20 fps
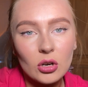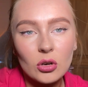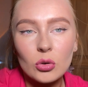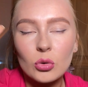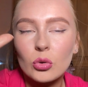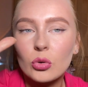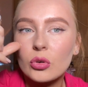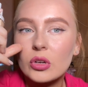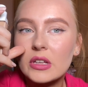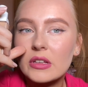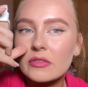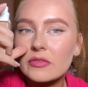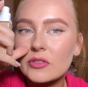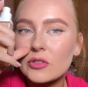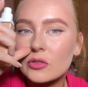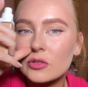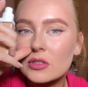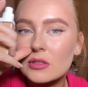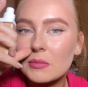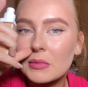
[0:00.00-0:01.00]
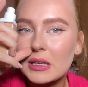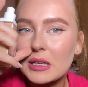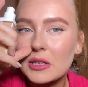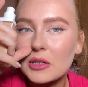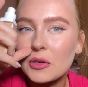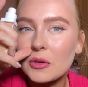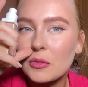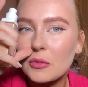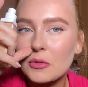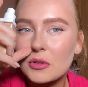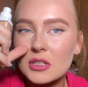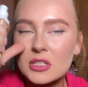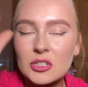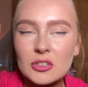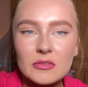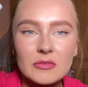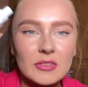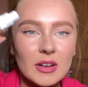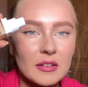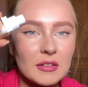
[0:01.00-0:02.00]
or if you're somebody who does
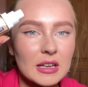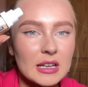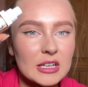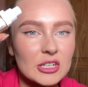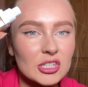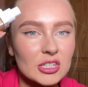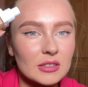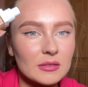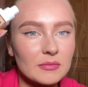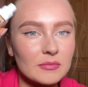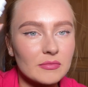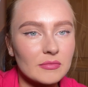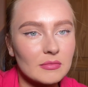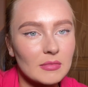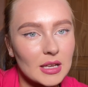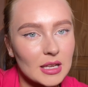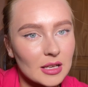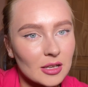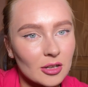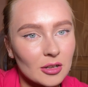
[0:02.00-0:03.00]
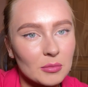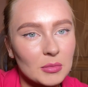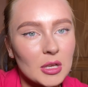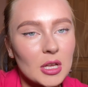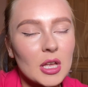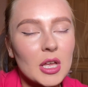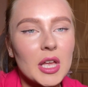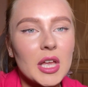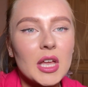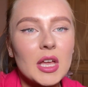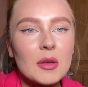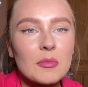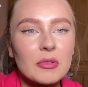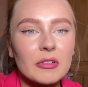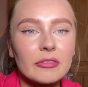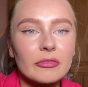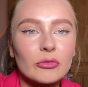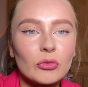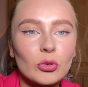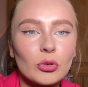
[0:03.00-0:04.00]
your foundation makeup
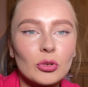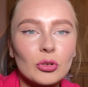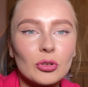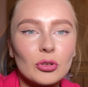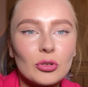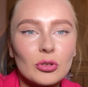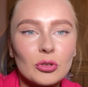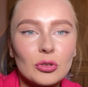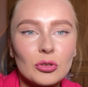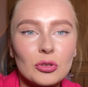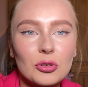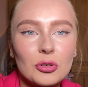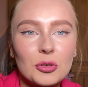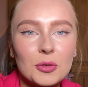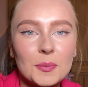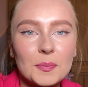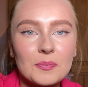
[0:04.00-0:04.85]
before